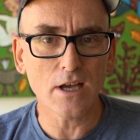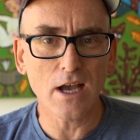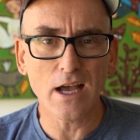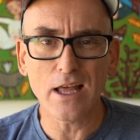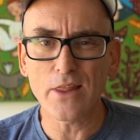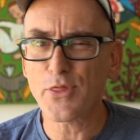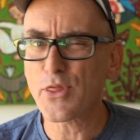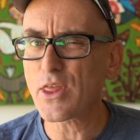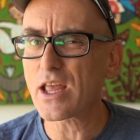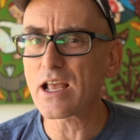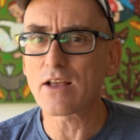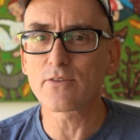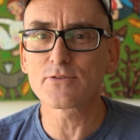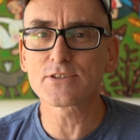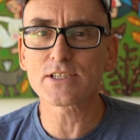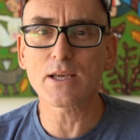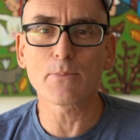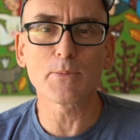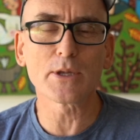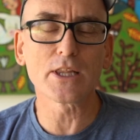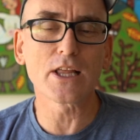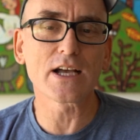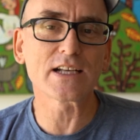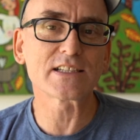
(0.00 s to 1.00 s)
I think of
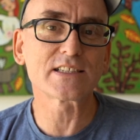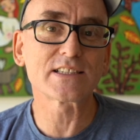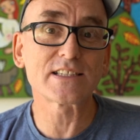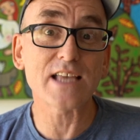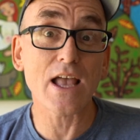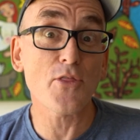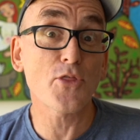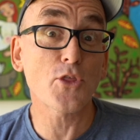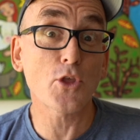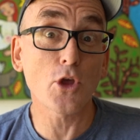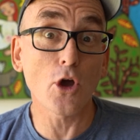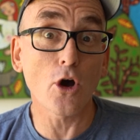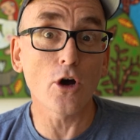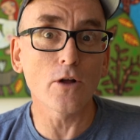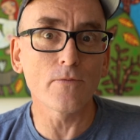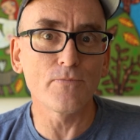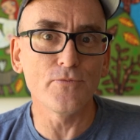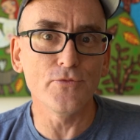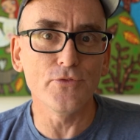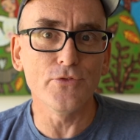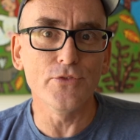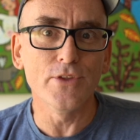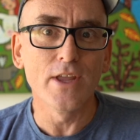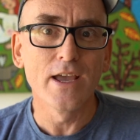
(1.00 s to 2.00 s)
someone like Seth
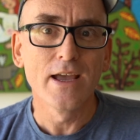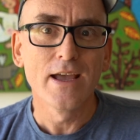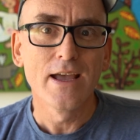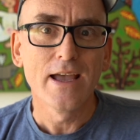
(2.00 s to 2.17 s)
Godin.